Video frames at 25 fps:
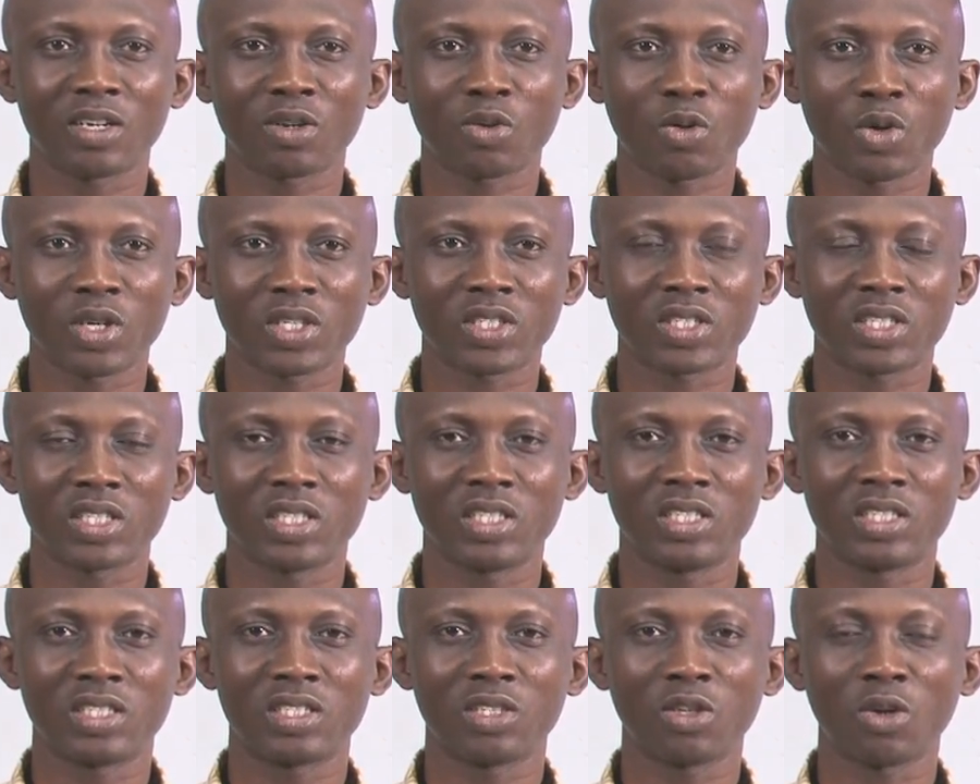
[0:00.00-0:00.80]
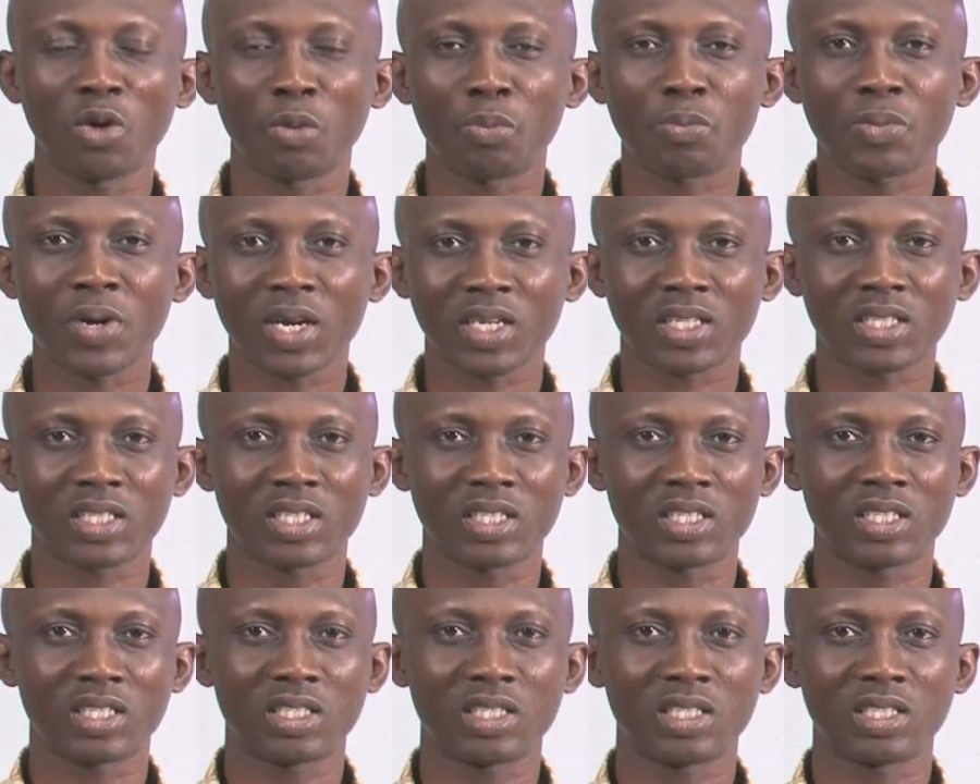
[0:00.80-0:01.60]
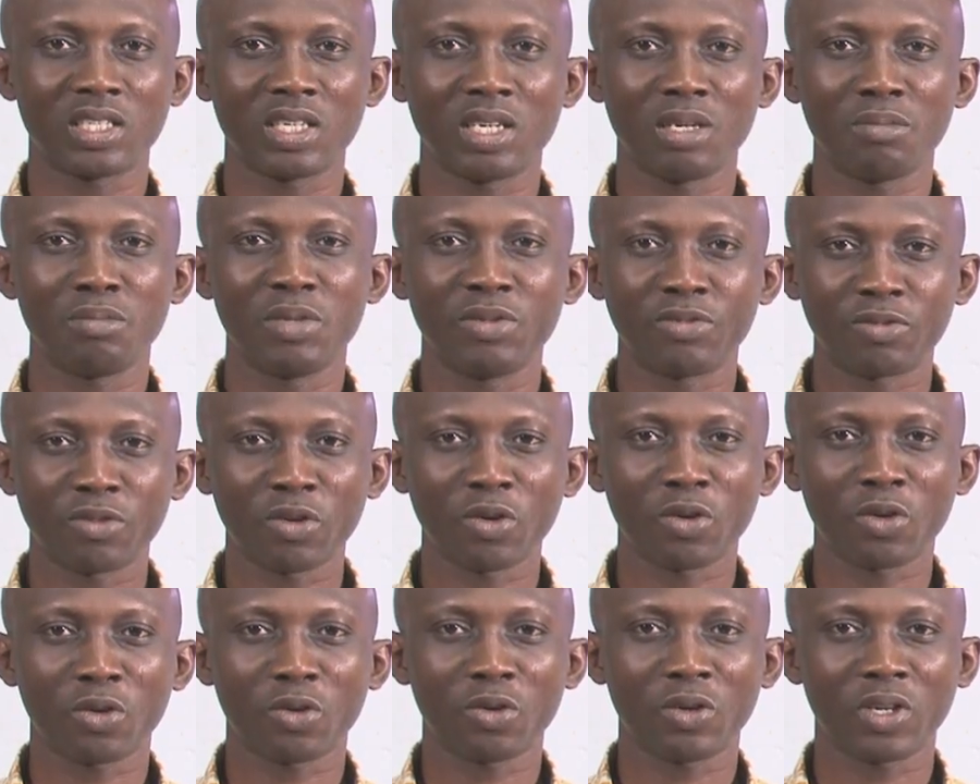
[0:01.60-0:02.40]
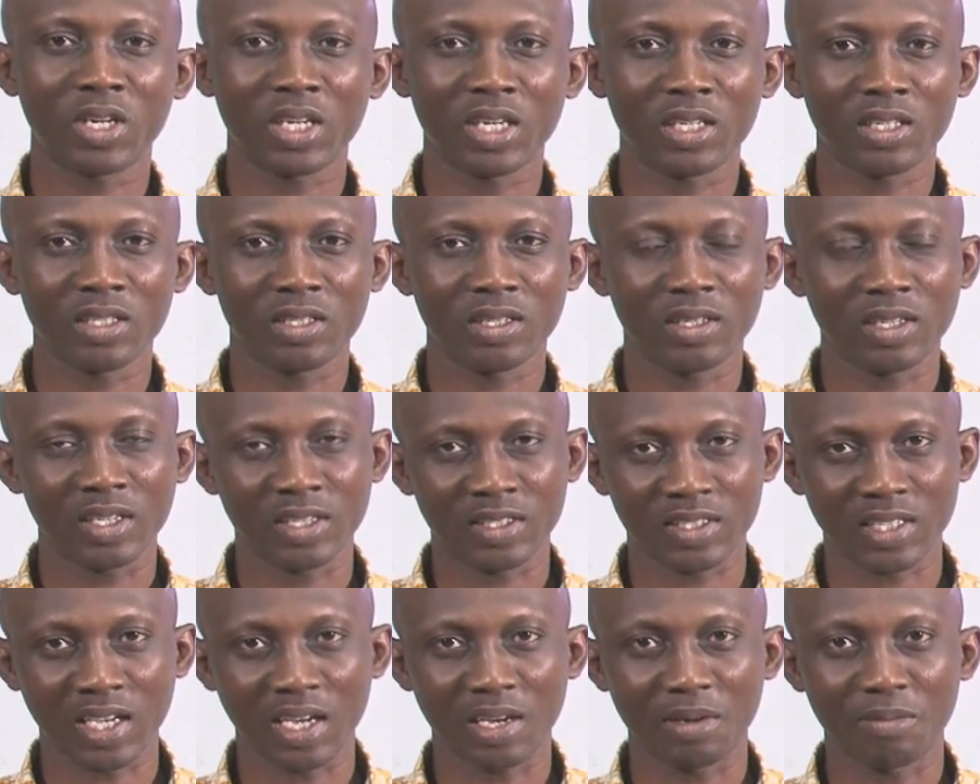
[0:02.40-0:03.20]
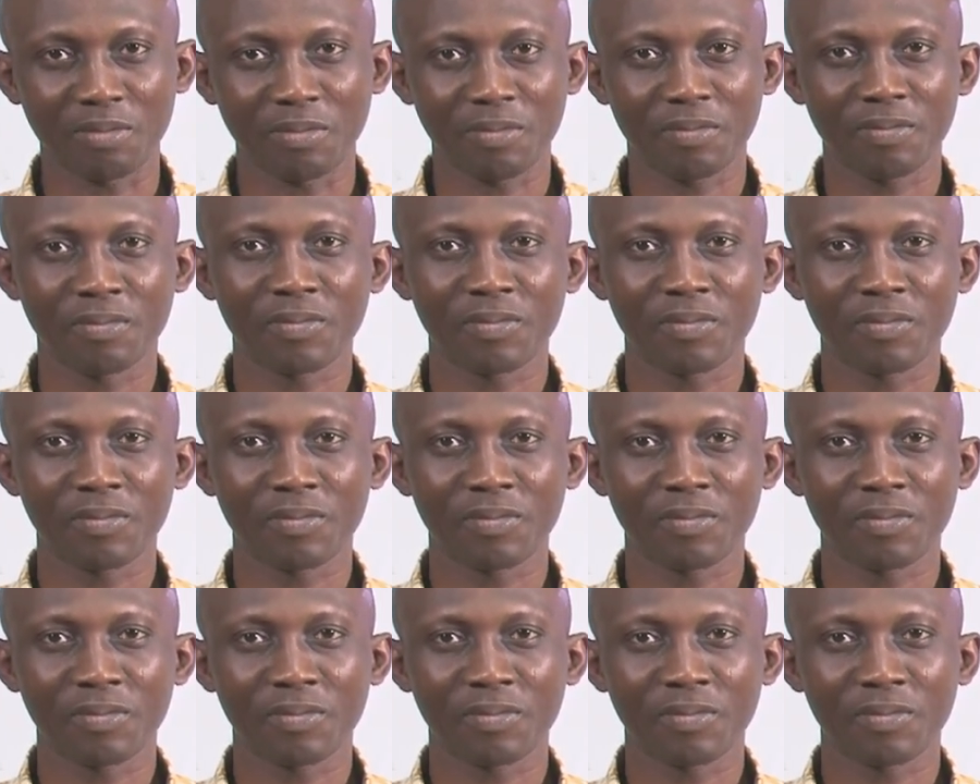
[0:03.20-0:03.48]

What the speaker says: questions or practice before exam.